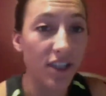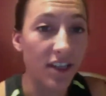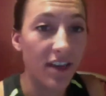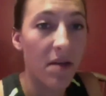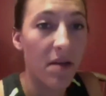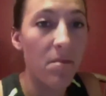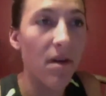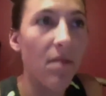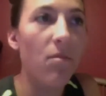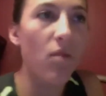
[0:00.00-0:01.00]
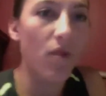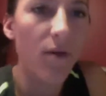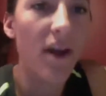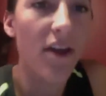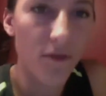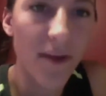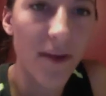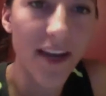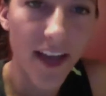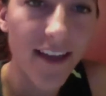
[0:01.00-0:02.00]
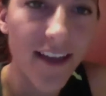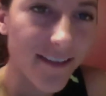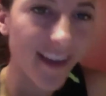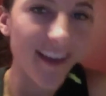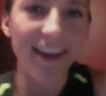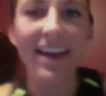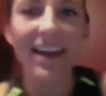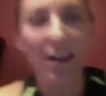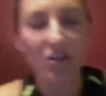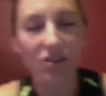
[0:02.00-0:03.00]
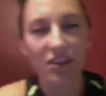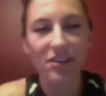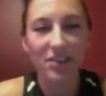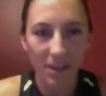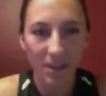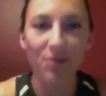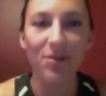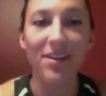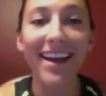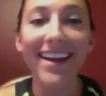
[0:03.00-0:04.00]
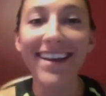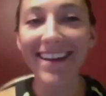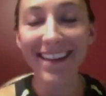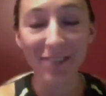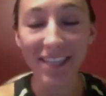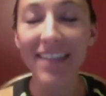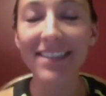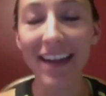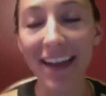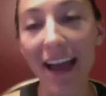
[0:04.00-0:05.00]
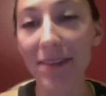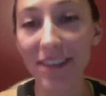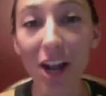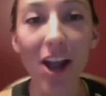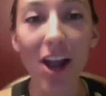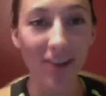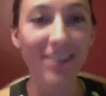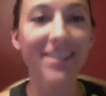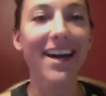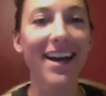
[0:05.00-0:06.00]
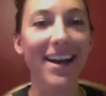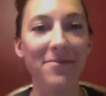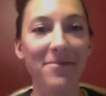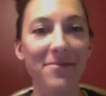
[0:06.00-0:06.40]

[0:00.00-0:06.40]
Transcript: I'm more awake through my days, and I can actually sleep through the night, which has not happened in a long time.